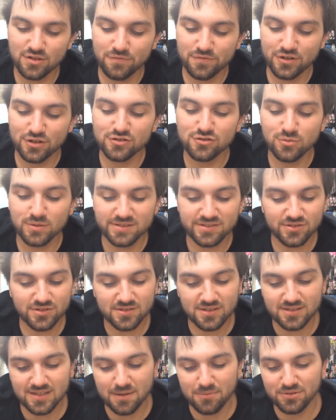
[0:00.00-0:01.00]
So if you go
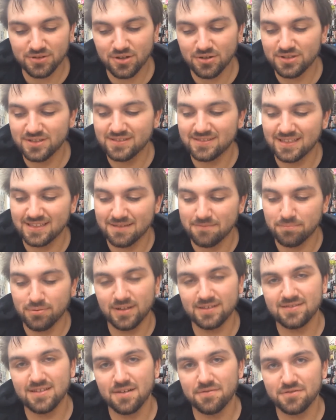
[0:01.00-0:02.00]
Twister, the double notice, and then
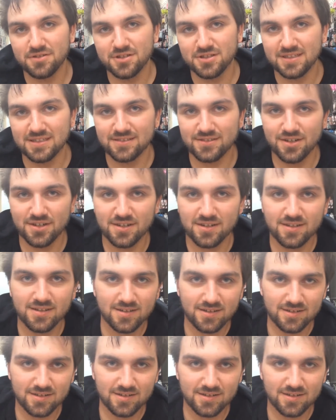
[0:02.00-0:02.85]
plus off your discard.